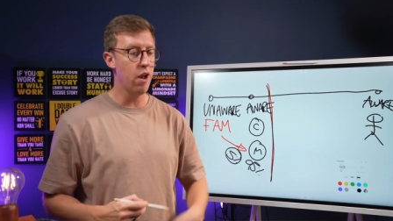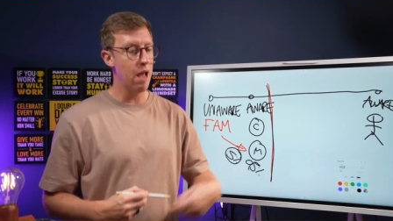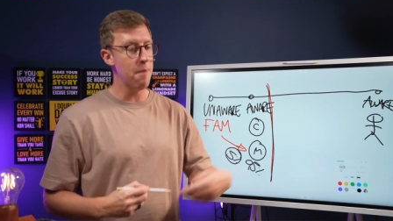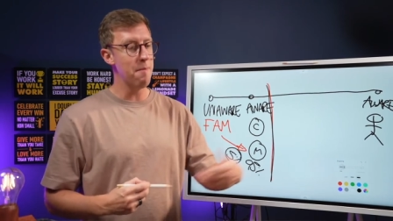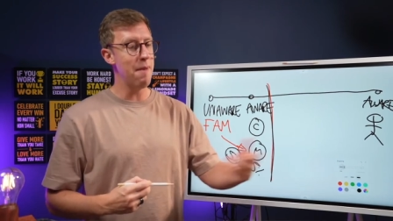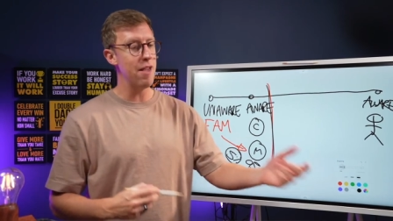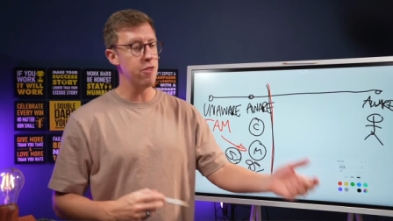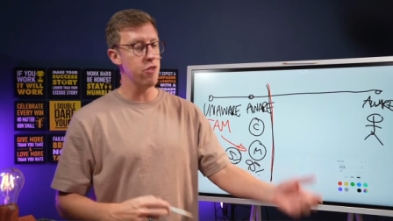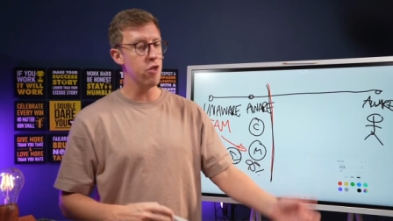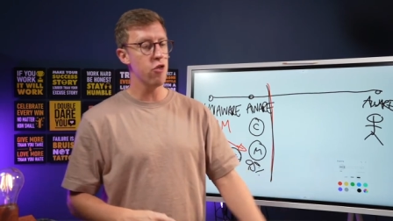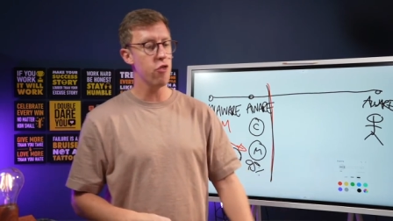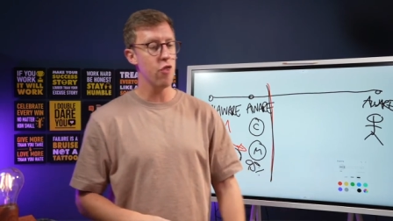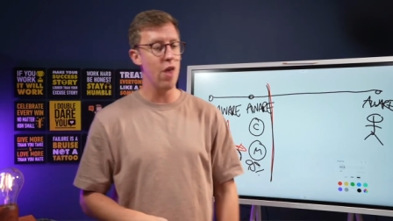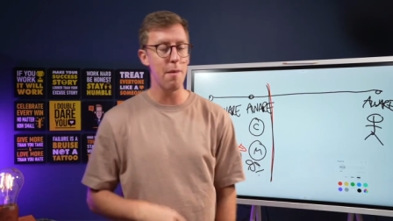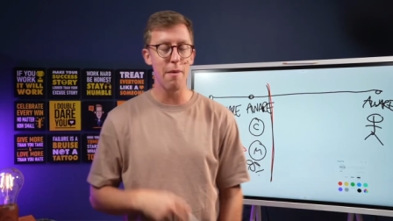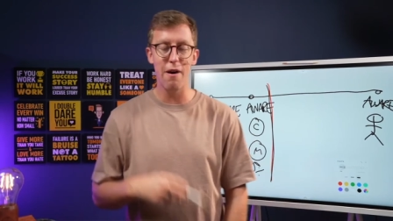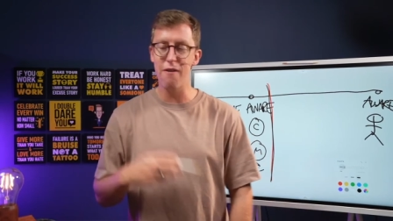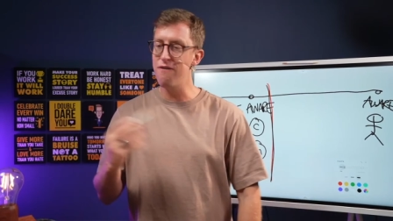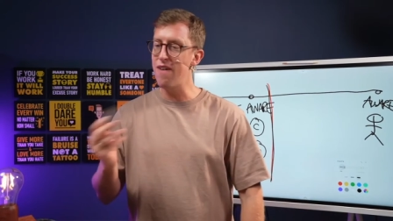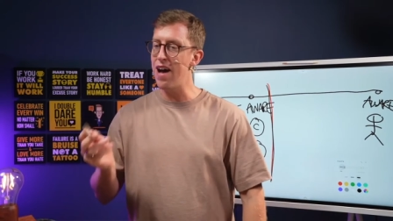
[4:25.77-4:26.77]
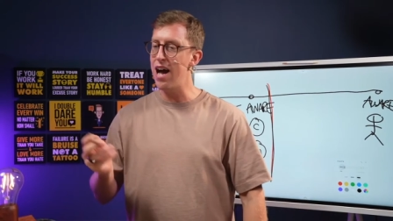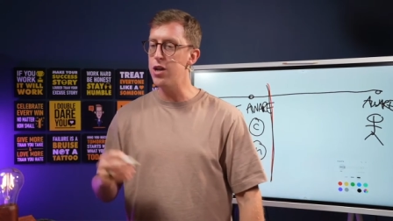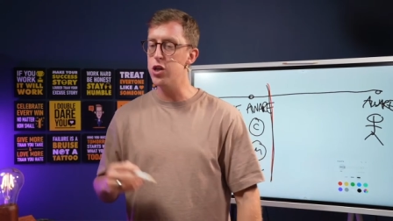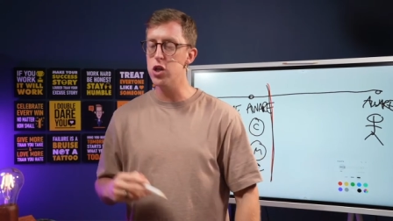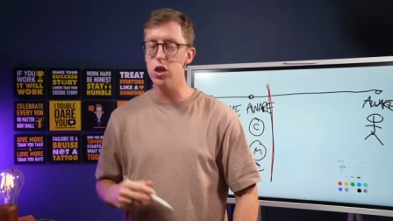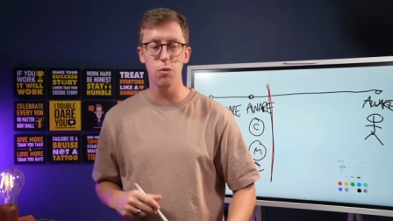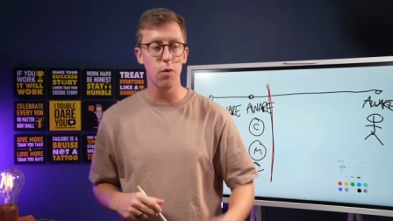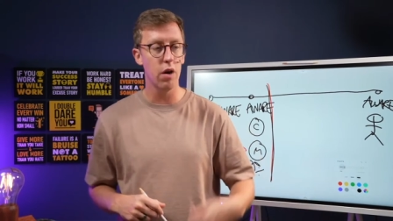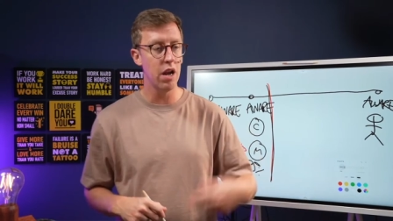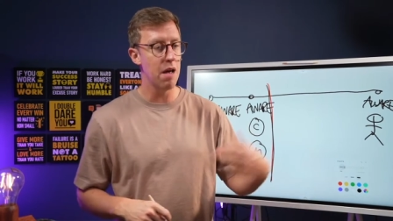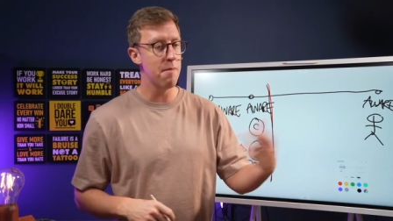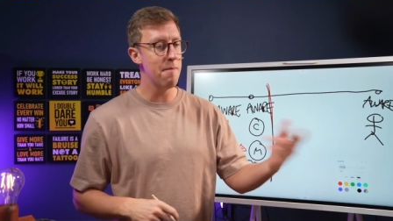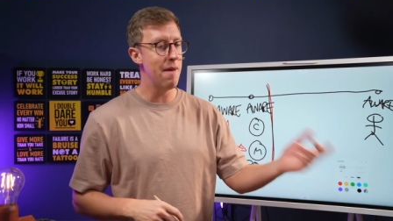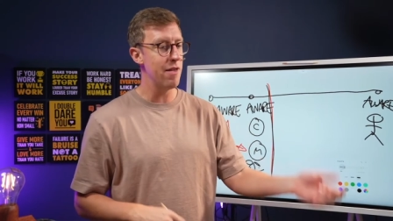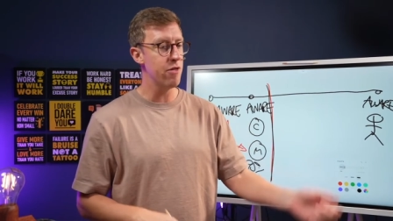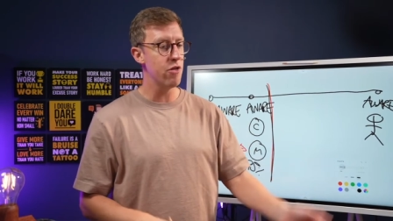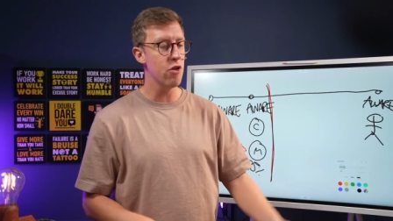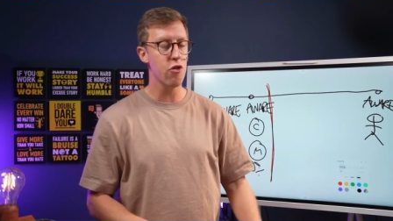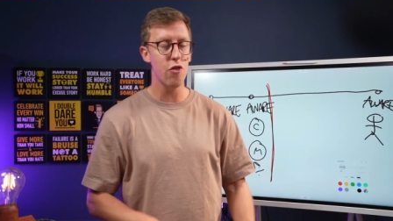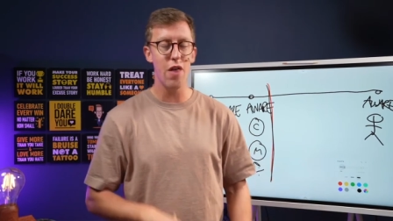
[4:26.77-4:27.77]
I message them, I find someone, I
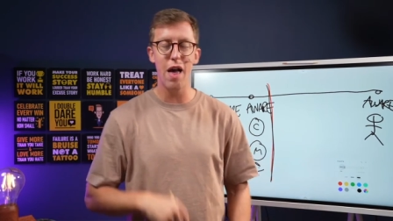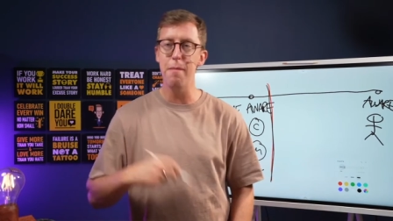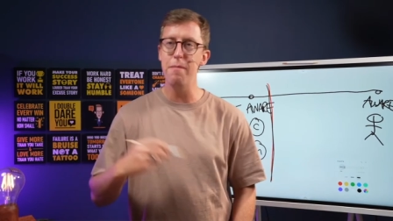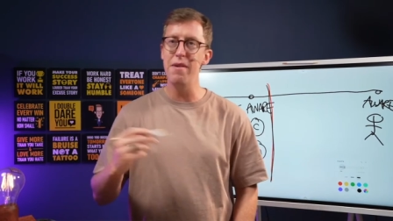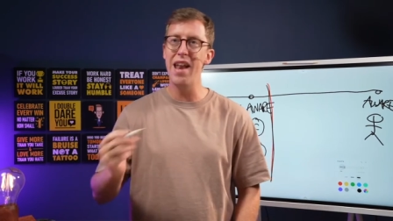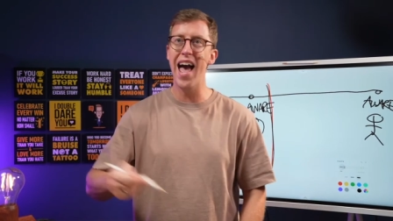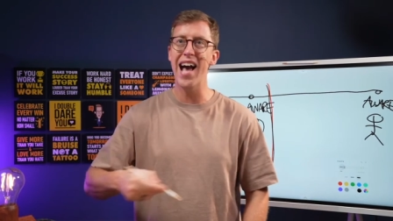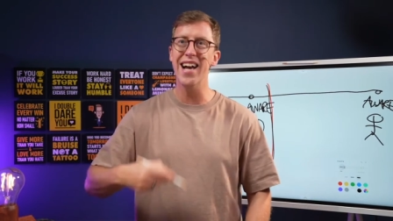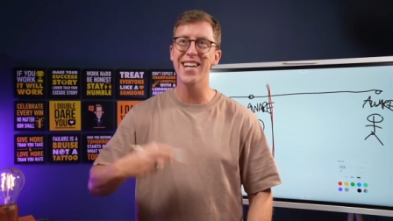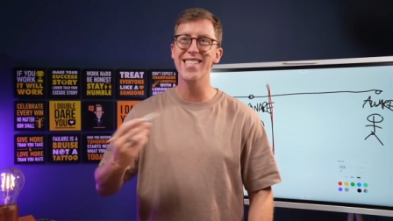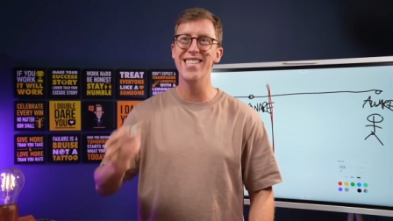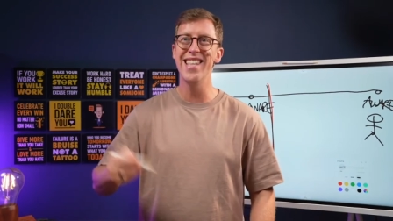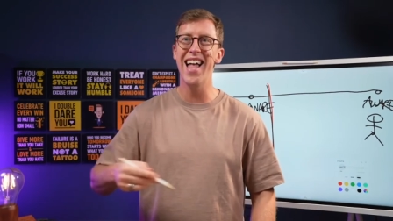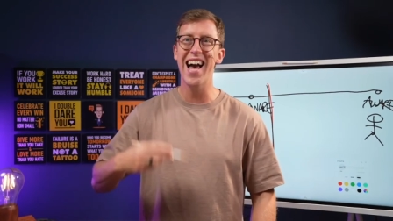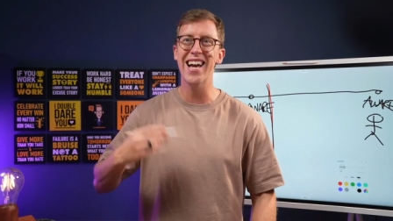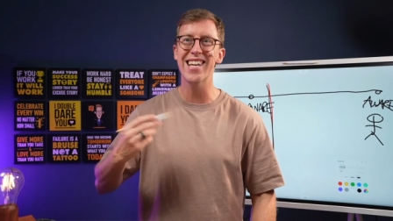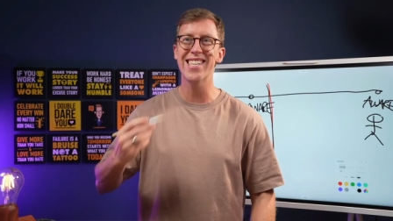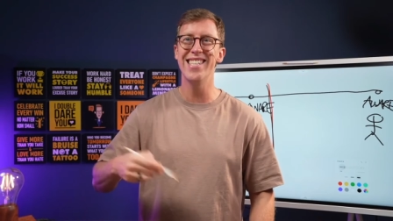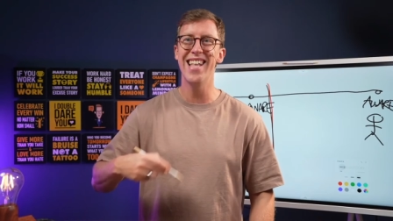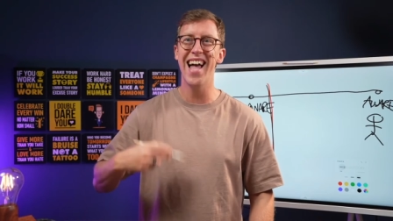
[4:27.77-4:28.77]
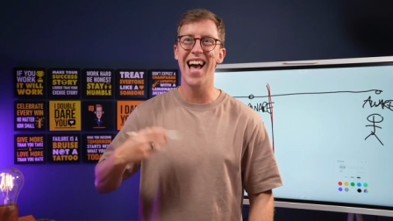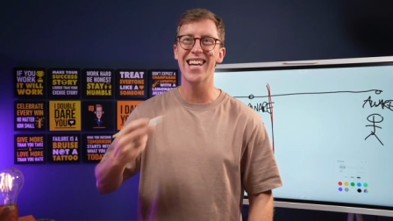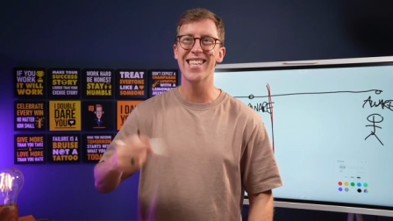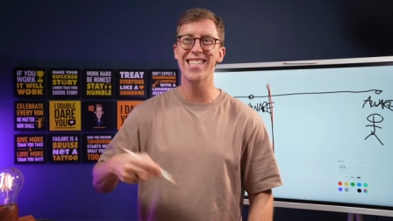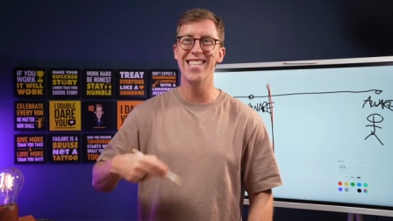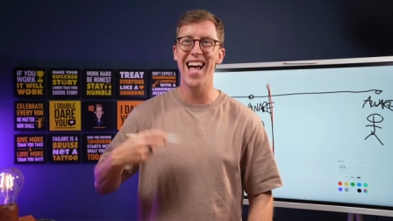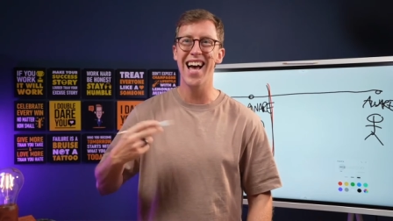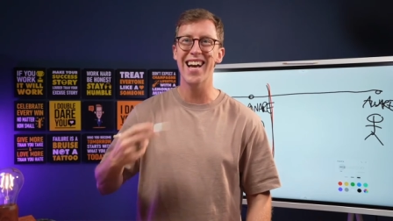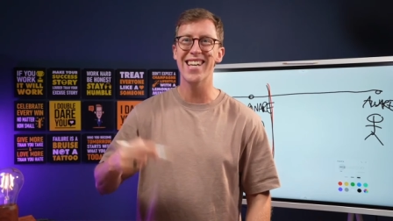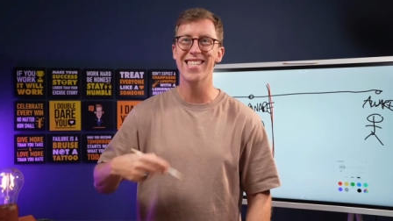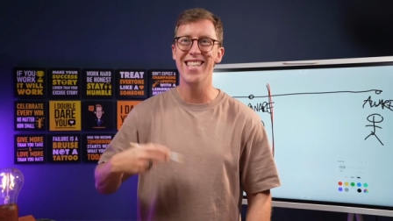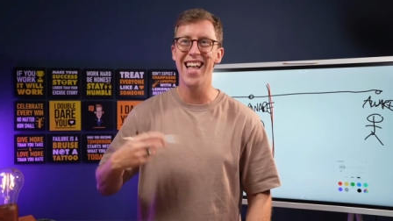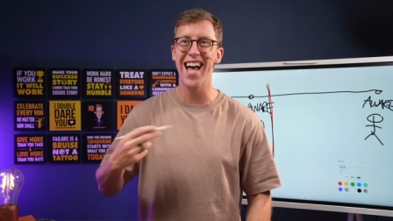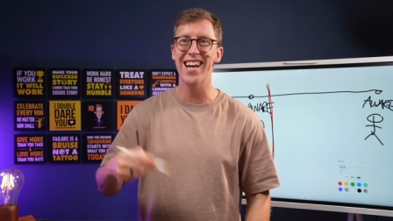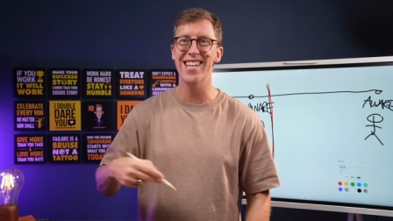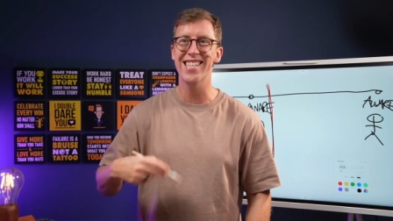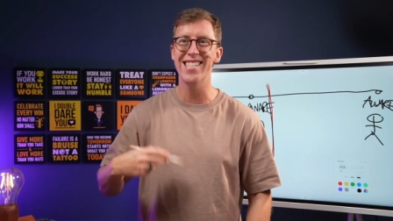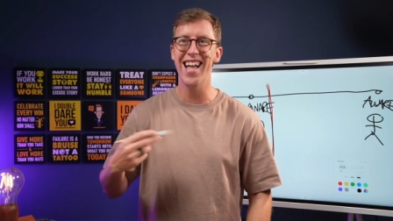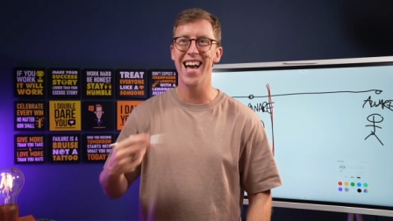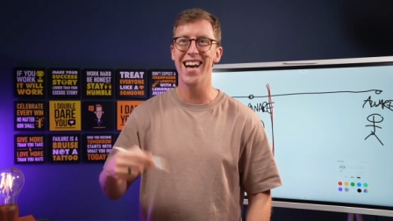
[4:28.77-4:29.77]
message them, next, next, next, next,
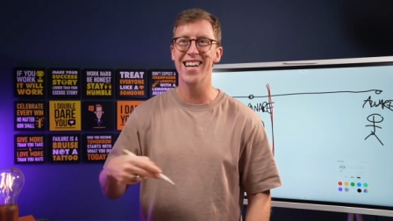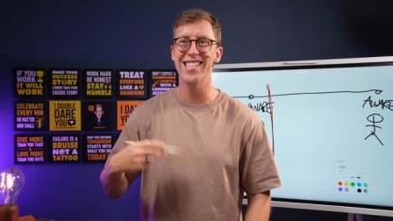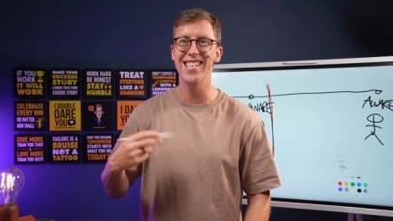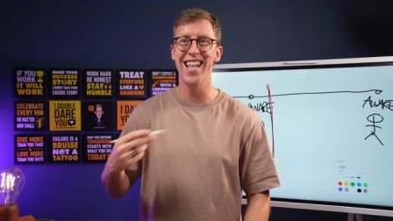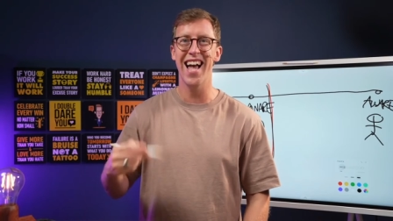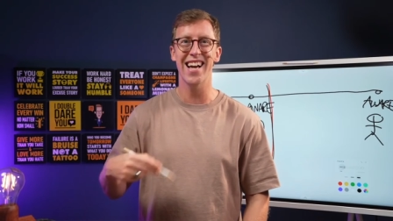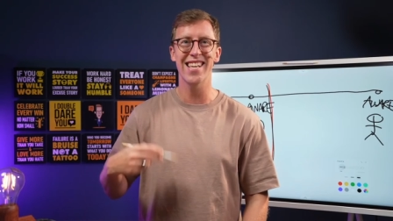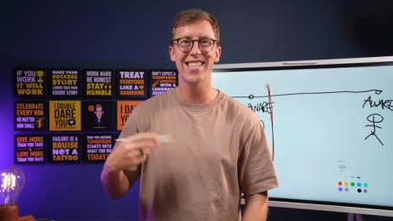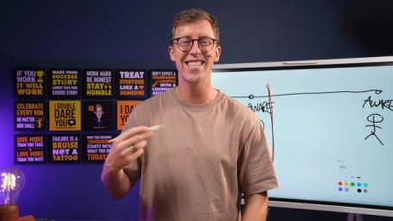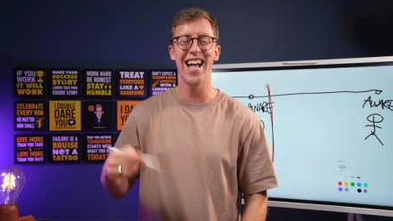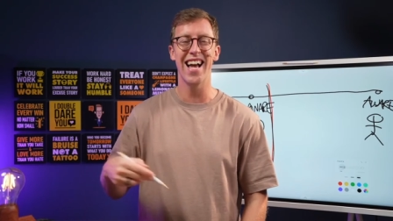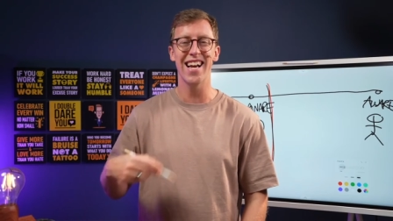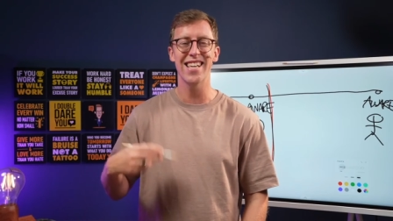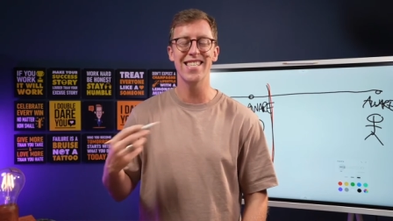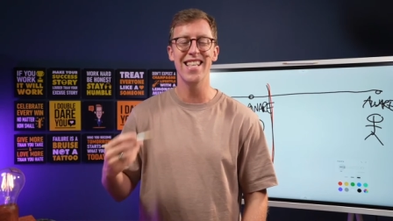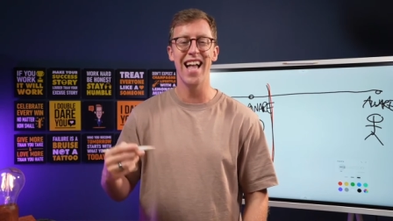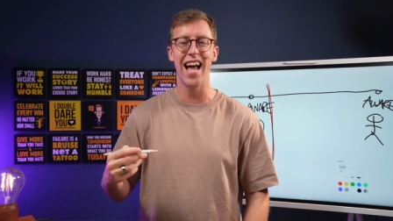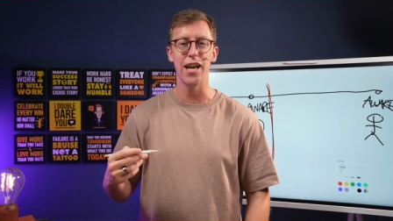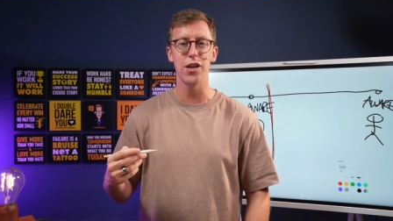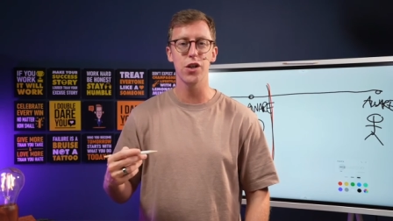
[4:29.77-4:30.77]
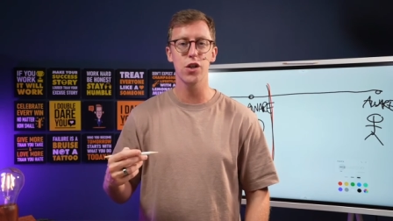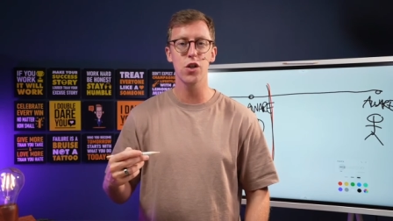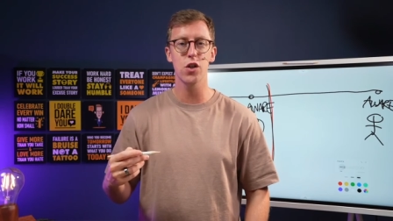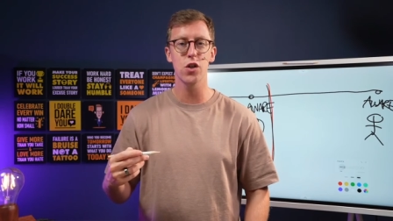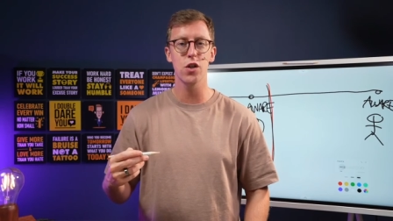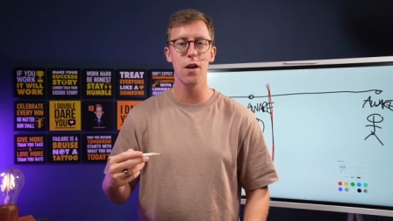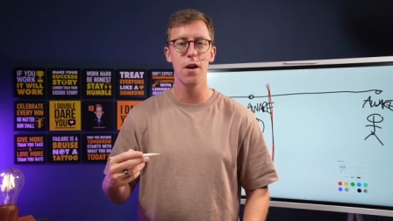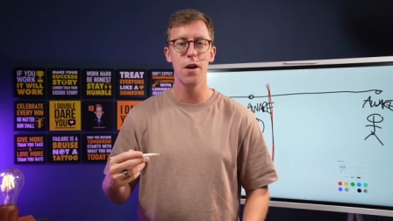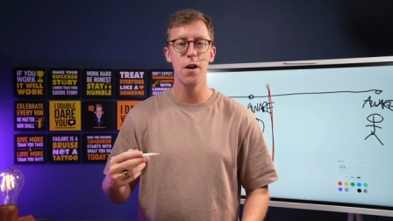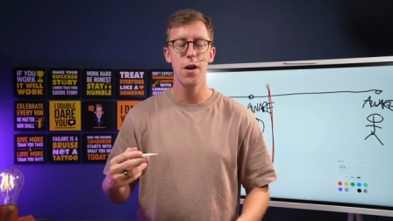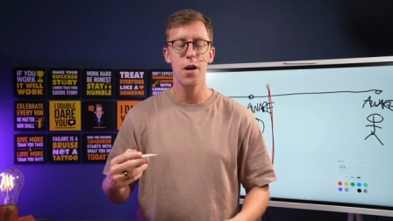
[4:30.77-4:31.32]
next, next, next, next, next.